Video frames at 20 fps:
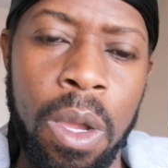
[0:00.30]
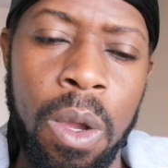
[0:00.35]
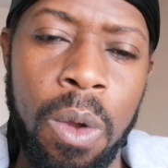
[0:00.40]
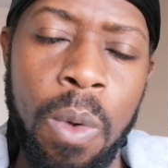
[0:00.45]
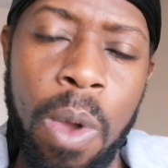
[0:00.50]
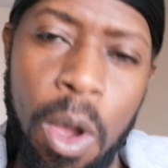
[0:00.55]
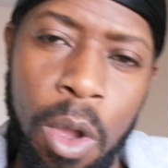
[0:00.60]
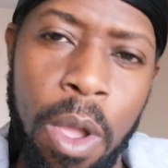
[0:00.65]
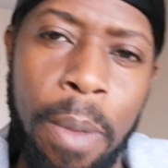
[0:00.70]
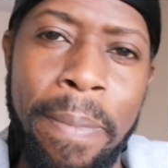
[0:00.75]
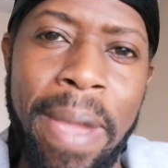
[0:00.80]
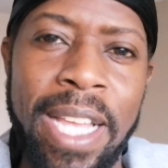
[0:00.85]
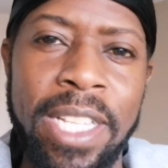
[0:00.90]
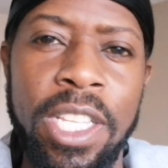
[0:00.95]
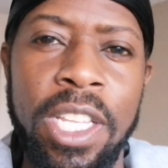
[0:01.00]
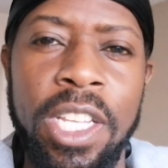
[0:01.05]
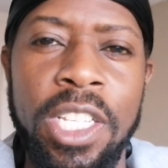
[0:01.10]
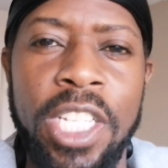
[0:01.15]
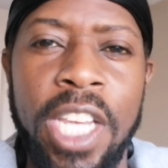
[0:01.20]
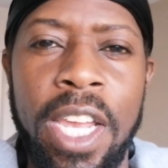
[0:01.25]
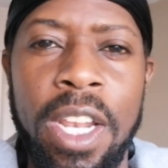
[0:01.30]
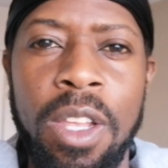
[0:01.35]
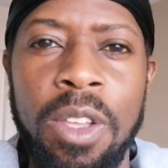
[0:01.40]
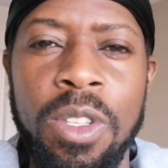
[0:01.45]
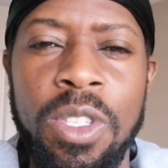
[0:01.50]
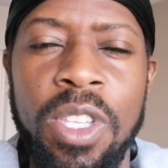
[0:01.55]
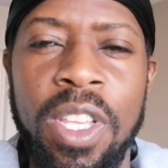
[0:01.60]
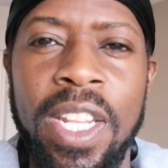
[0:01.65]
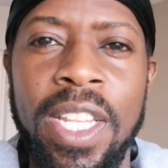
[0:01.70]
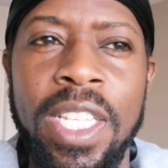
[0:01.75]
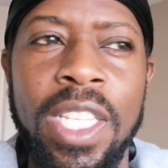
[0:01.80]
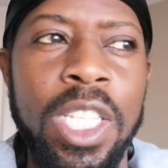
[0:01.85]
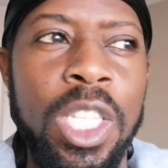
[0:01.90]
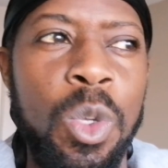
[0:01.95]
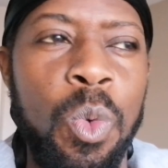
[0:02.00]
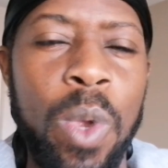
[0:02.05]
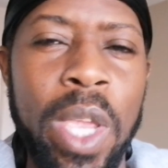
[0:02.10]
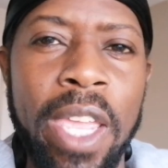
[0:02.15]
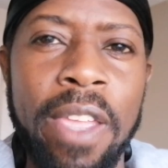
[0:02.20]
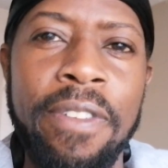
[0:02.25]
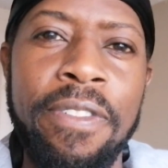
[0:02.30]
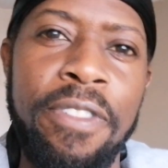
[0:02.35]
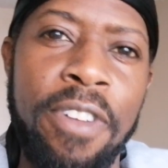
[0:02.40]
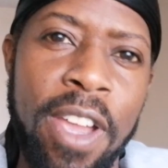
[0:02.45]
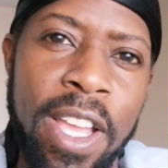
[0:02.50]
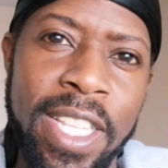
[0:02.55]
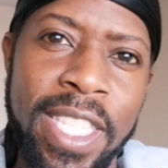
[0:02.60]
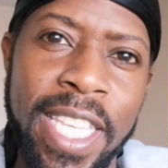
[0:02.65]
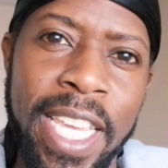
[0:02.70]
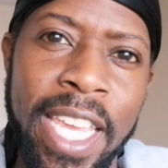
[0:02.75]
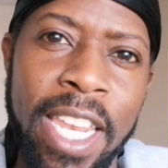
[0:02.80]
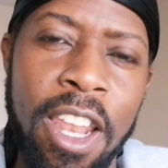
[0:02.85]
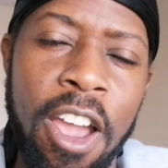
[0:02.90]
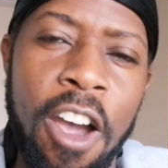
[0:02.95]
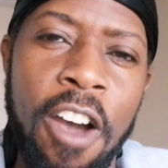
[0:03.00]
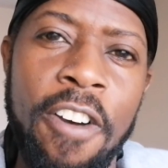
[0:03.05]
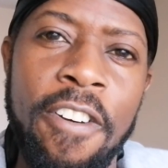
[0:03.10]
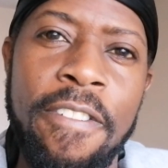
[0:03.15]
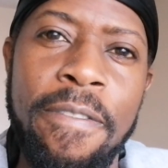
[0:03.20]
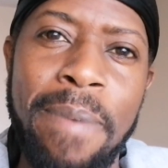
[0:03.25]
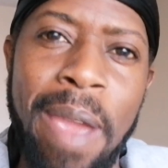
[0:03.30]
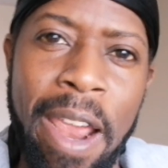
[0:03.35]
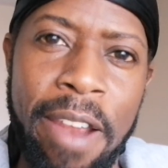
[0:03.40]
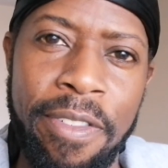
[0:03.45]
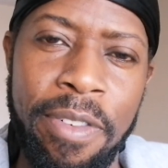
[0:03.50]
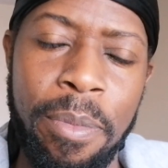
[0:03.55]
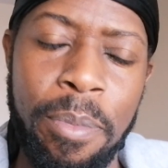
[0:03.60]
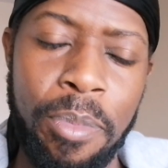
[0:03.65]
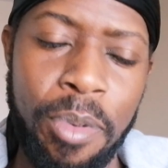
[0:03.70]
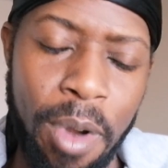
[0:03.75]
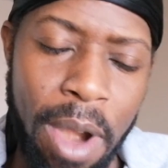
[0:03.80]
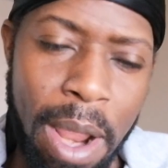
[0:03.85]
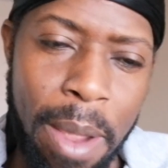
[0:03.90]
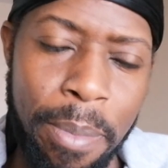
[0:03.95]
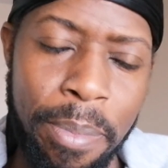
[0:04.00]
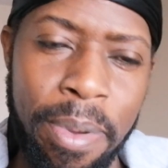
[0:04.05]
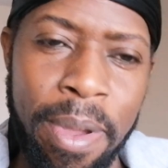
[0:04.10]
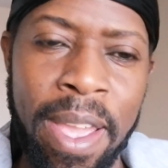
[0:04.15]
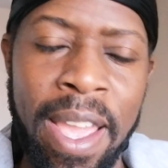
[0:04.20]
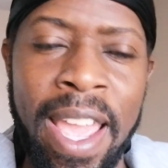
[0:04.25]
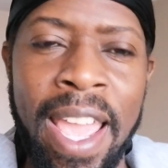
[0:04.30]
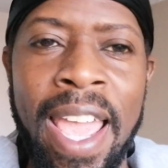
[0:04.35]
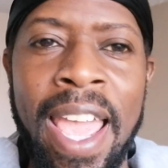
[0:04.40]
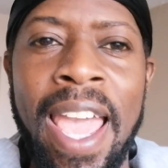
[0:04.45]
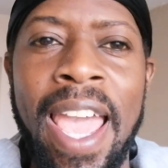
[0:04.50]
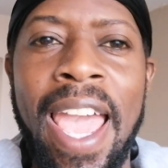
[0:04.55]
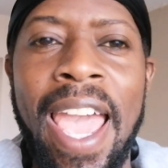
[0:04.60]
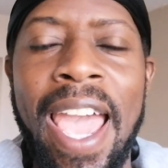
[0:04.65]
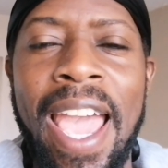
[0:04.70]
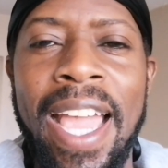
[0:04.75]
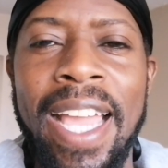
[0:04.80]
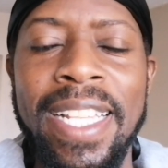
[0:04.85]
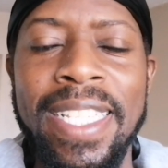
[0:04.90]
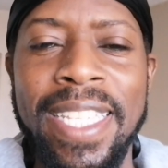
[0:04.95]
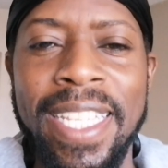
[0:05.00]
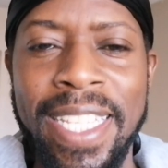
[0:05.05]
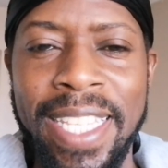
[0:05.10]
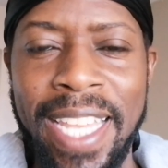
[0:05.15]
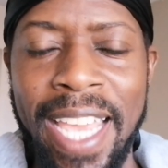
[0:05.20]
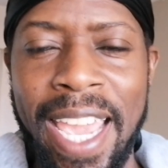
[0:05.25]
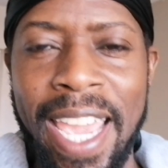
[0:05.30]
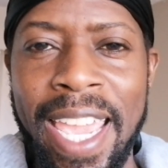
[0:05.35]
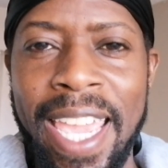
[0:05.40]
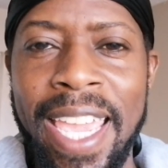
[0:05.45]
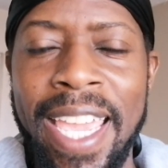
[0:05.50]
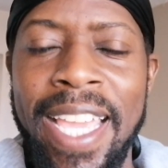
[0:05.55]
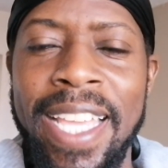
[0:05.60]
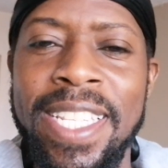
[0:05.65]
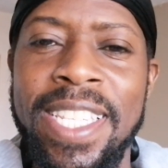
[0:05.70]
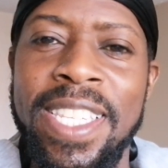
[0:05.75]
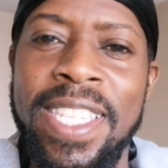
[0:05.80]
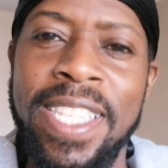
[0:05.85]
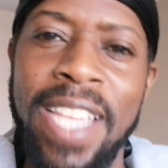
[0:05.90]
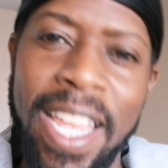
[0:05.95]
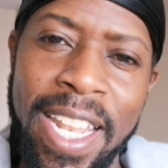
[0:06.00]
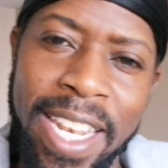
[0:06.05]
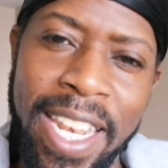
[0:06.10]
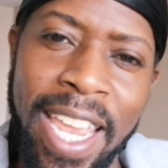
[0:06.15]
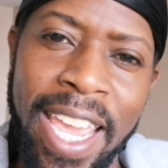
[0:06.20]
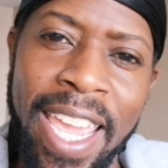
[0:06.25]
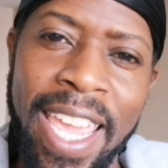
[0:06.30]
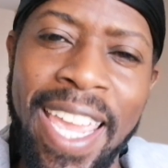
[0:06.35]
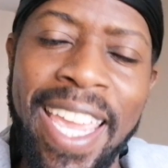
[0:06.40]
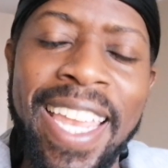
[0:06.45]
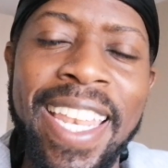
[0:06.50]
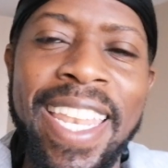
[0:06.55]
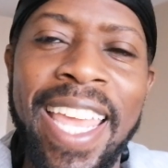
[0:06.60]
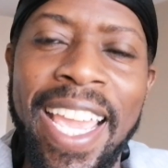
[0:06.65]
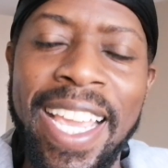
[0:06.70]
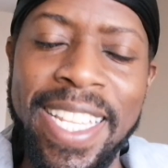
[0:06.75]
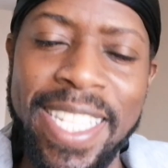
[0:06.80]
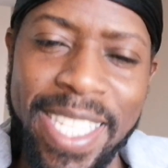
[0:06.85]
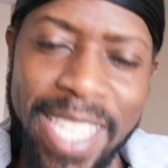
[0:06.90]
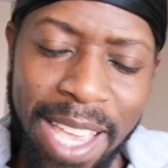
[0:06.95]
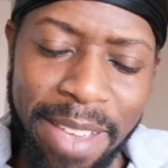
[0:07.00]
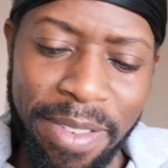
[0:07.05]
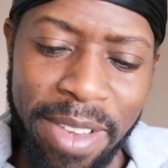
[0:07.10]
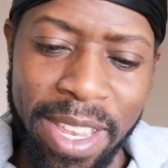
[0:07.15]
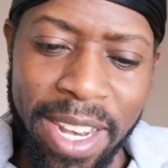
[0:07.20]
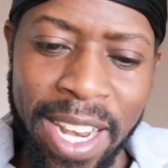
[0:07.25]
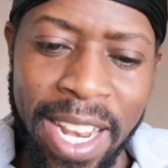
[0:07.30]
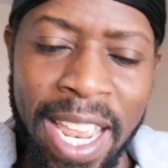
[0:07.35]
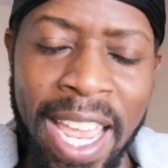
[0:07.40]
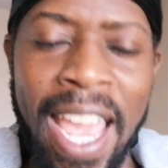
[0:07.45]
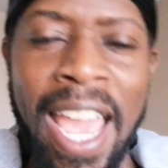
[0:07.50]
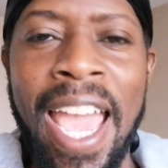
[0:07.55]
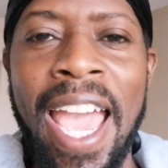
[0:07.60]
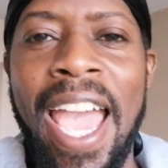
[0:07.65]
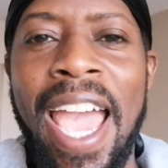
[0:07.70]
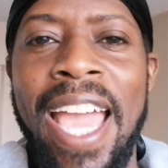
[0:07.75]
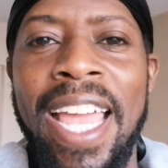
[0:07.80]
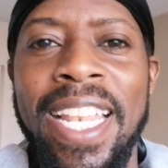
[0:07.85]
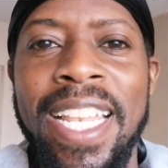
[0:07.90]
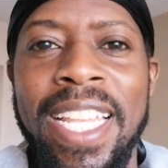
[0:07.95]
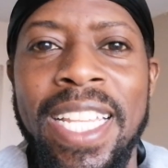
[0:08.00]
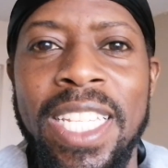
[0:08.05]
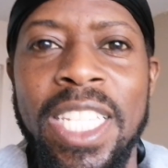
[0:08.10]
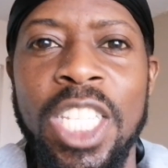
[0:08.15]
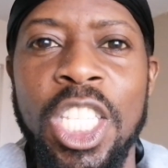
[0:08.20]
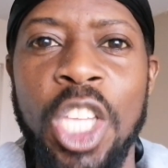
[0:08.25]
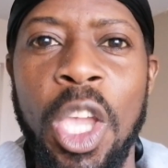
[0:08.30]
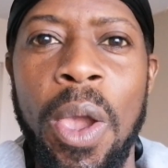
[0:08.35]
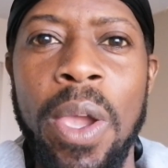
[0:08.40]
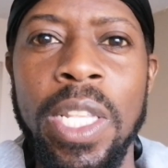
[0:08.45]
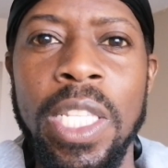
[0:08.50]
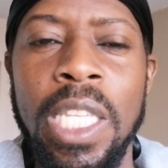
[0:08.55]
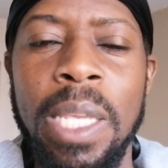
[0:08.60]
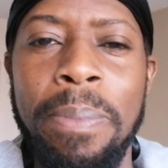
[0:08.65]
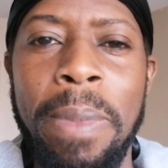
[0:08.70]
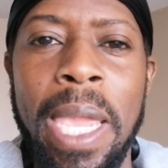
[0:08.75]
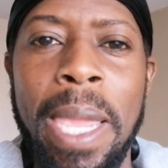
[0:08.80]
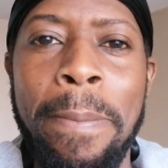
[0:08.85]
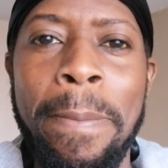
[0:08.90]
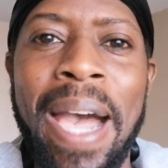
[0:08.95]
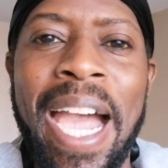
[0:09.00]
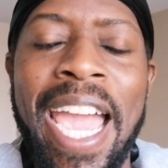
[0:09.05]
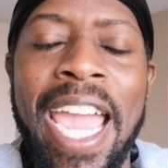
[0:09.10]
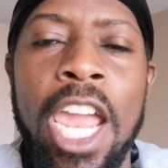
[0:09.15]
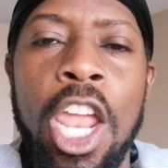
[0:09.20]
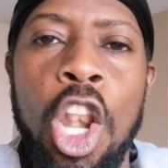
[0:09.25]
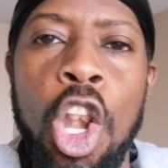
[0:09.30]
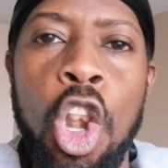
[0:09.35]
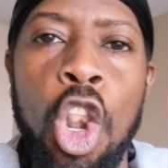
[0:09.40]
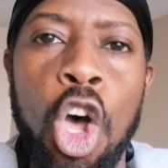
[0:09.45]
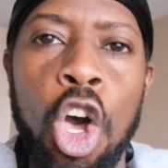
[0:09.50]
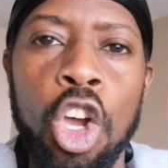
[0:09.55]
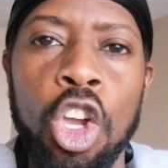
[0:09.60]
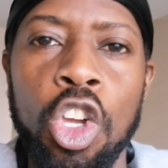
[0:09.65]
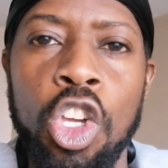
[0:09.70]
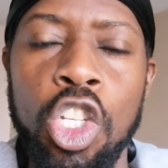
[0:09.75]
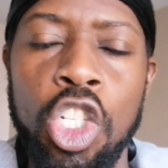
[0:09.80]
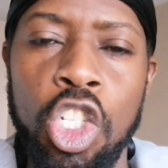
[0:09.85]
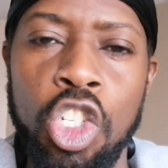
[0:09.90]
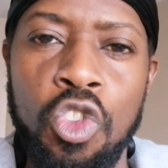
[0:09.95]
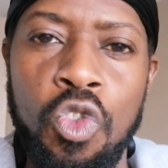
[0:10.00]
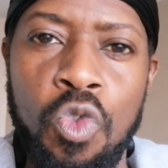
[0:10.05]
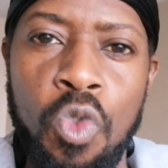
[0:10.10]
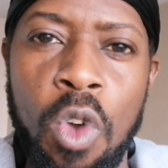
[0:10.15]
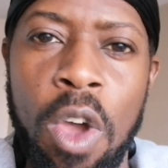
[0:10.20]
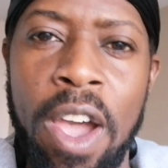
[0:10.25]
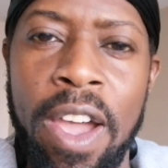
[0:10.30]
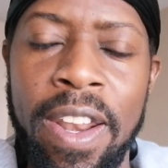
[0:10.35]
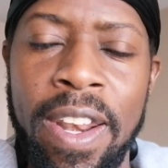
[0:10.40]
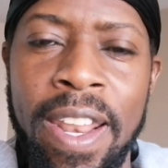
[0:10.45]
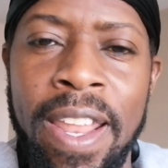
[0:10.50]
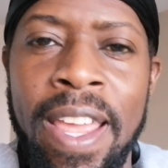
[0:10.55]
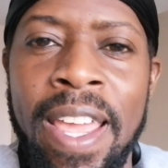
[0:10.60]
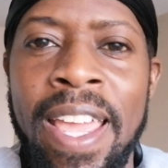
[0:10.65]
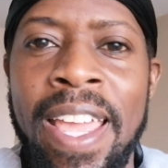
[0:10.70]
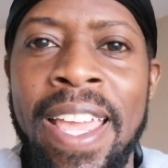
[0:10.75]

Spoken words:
Welcome back to the channel. So this is week 13 of marathon prep, and today is Sunday, day 7, and this is going to be my longest run